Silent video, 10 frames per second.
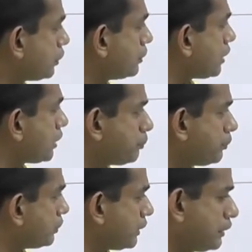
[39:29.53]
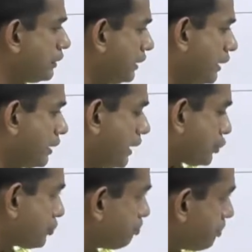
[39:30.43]
on the reporting date
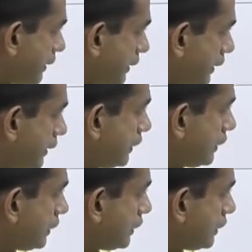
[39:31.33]
has been